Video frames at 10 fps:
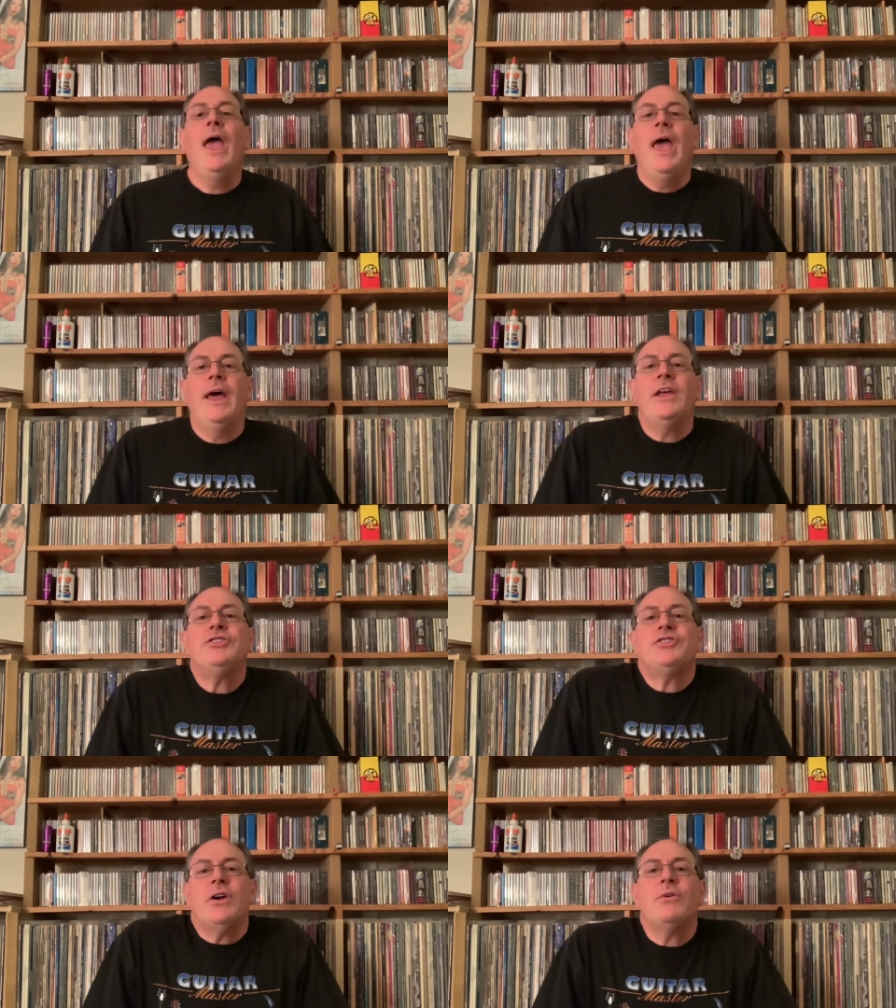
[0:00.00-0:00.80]
and I
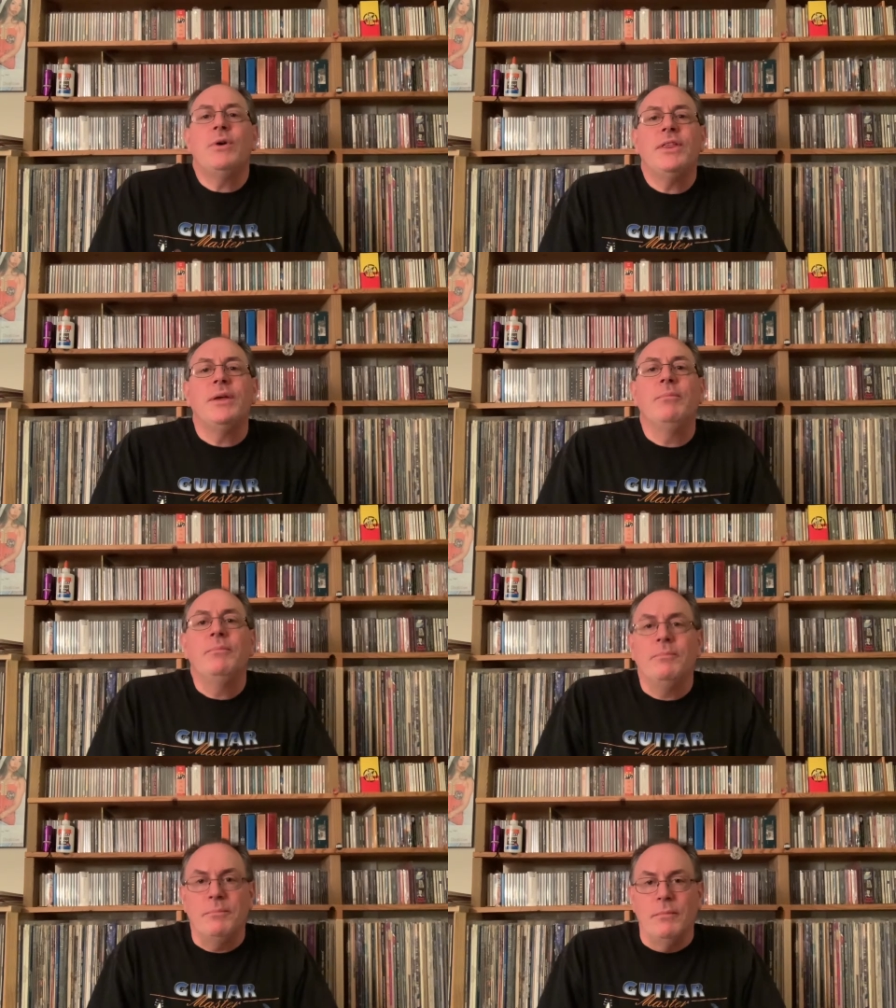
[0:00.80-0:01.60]
stuck with him
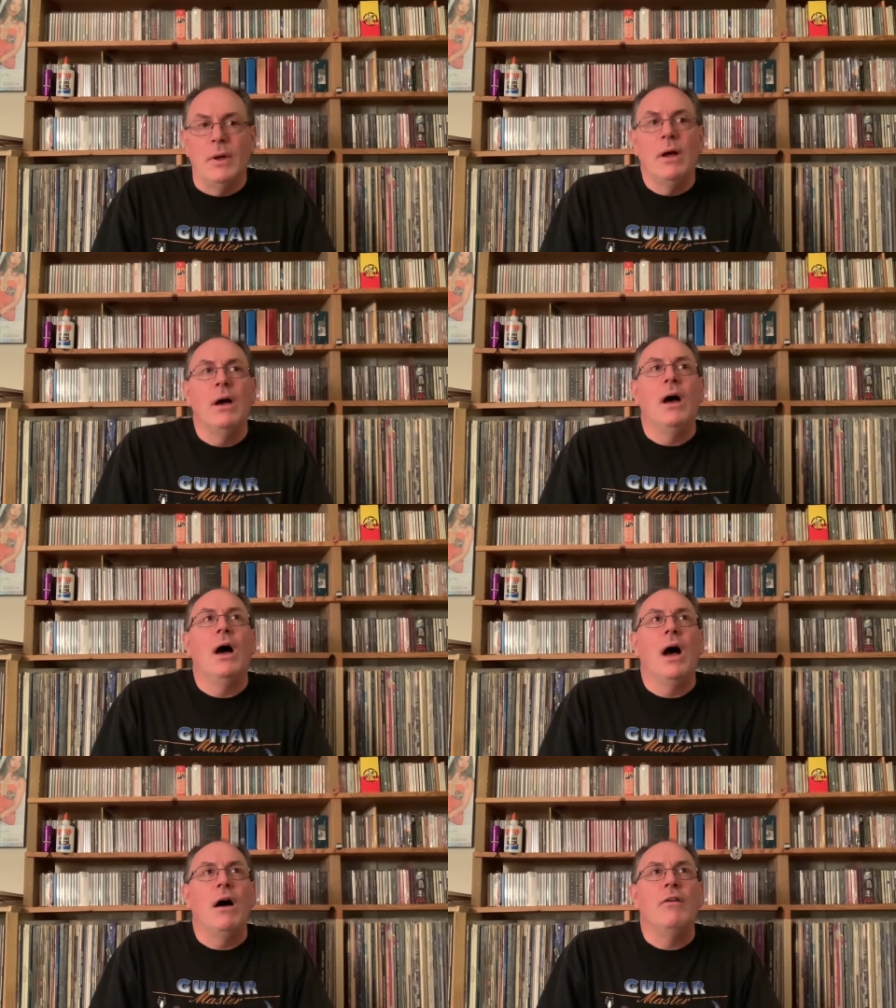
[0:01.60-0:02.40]

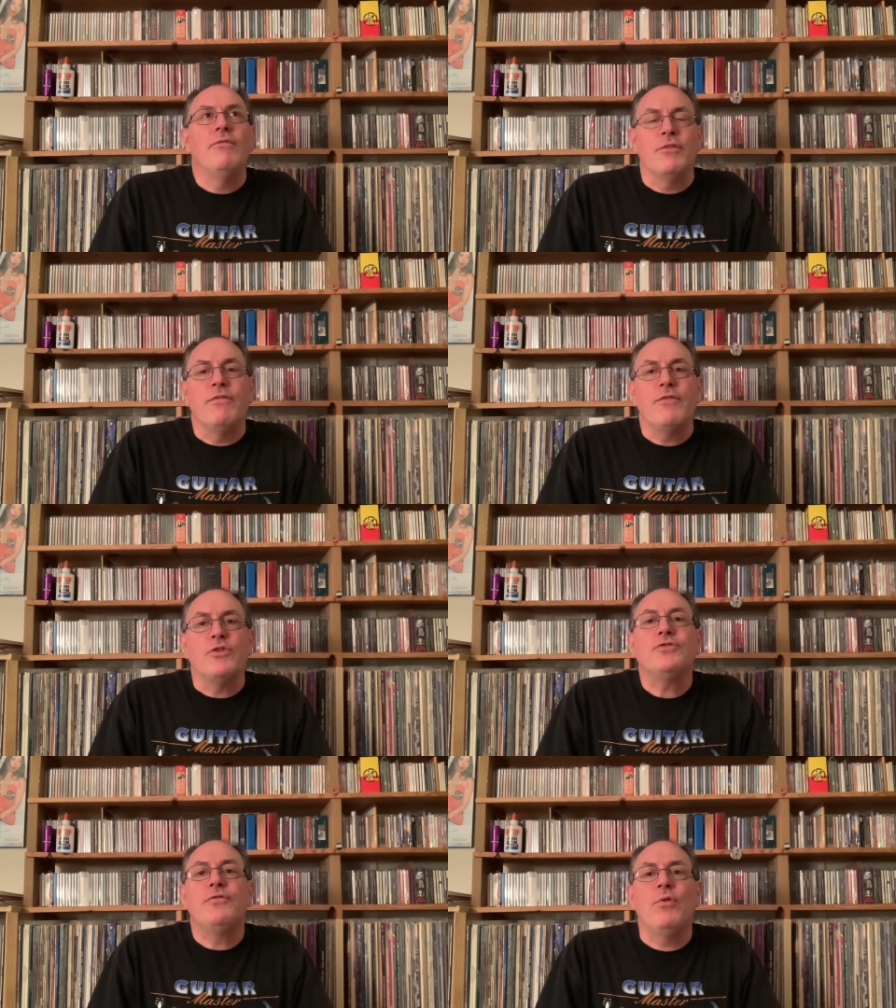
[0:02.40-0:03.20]
for the
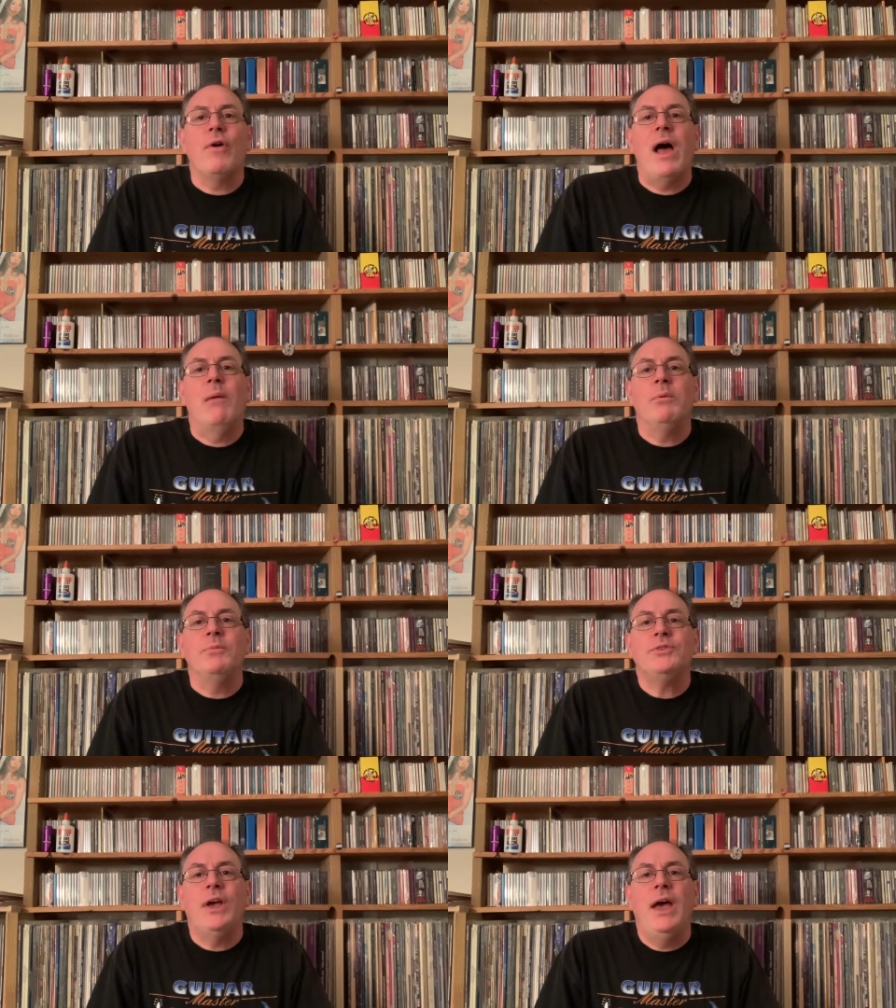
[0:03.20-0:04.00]
first 4
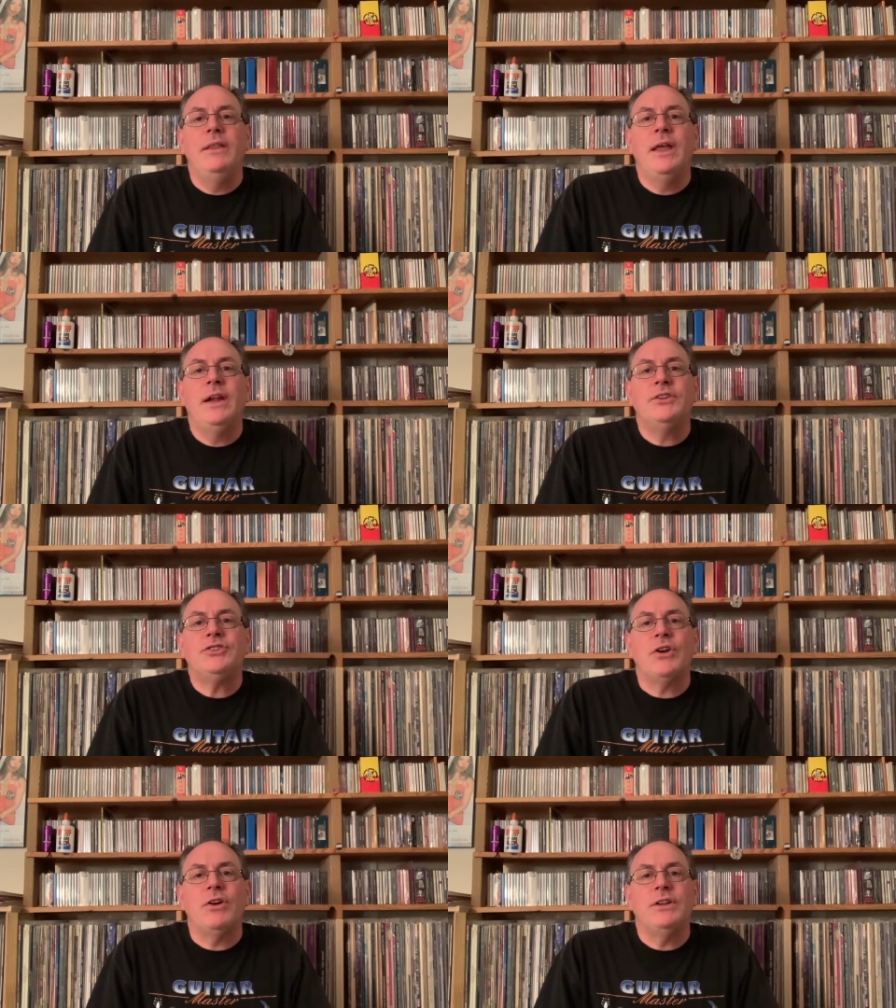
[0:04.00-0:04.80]
albums, and then it
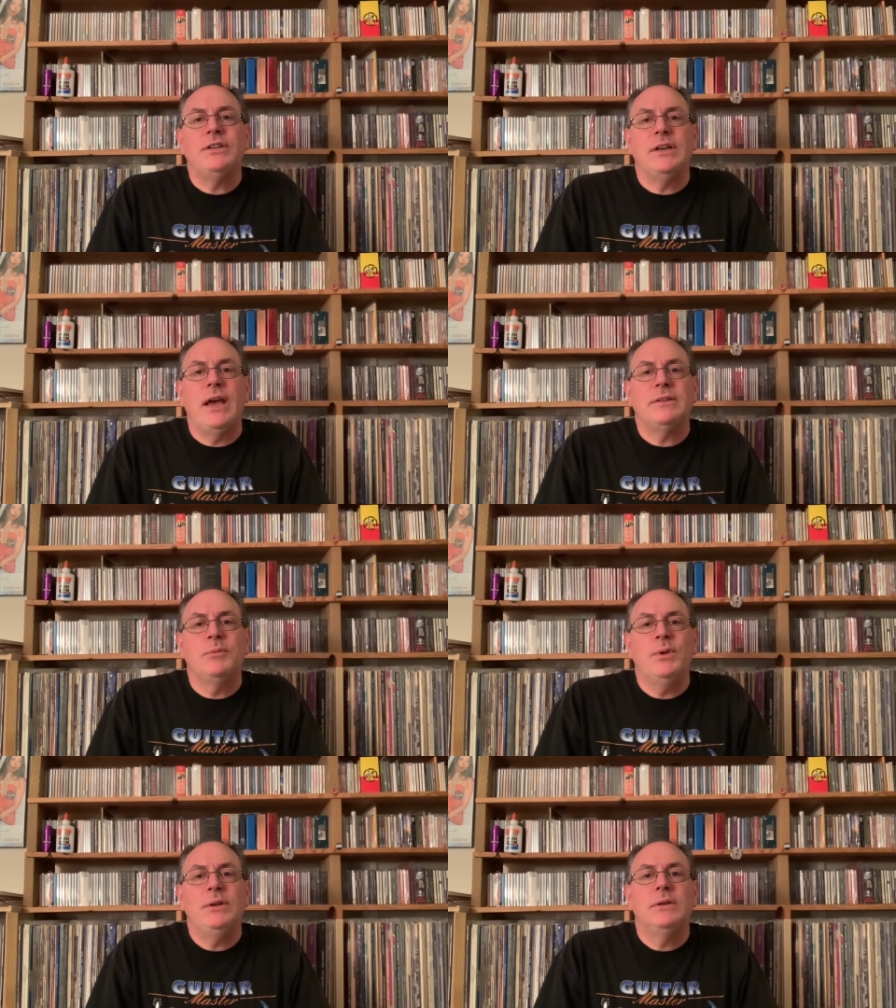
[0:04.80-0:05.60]
started to get to
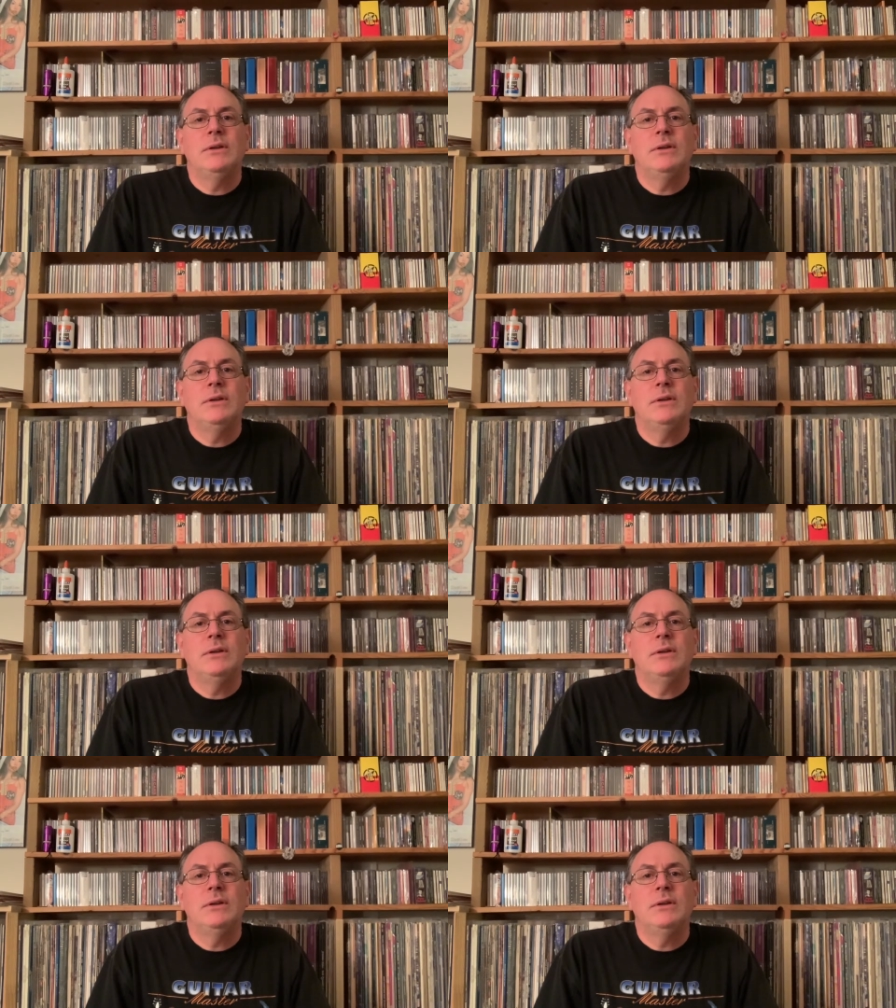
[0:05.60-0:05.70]
me.